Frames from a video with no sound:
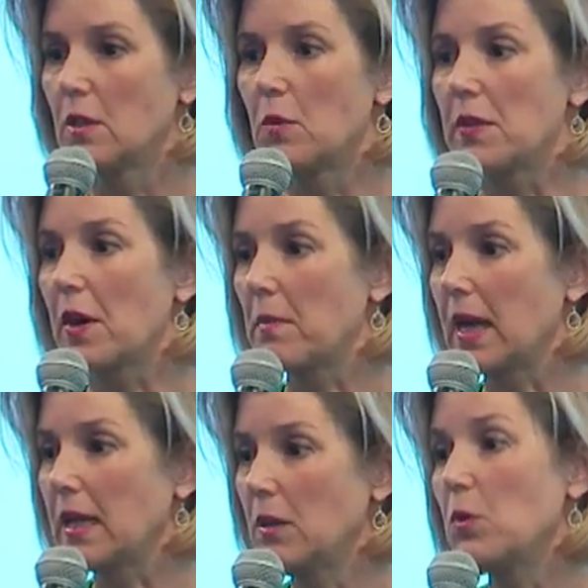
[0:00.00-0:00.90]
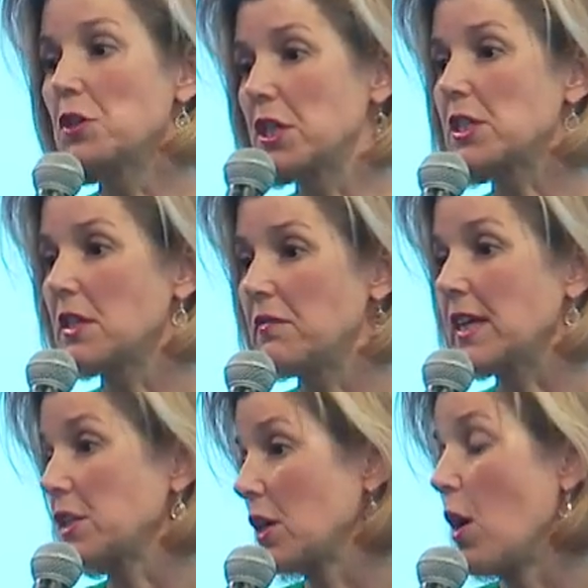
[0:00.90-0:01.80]
with our money. We're just
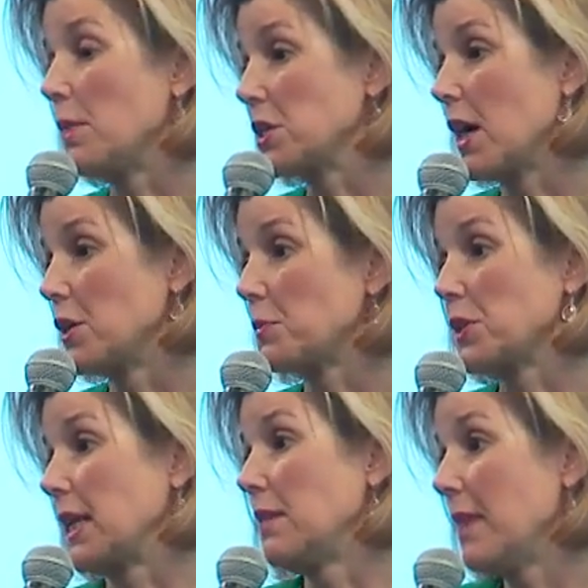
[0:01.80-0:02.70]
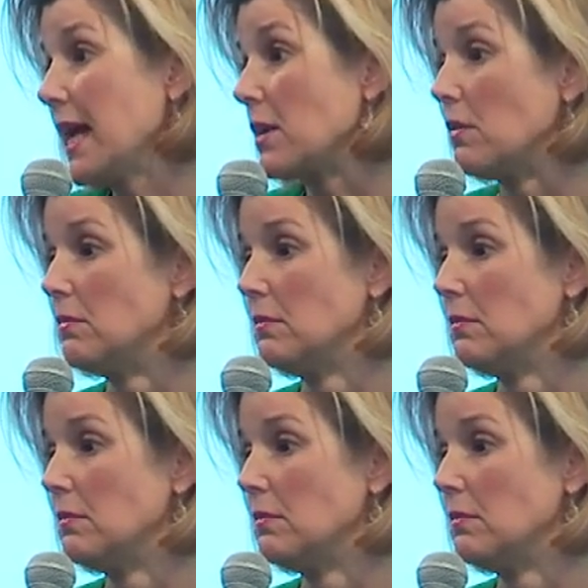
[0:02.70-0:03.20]
investing almost 100% in men.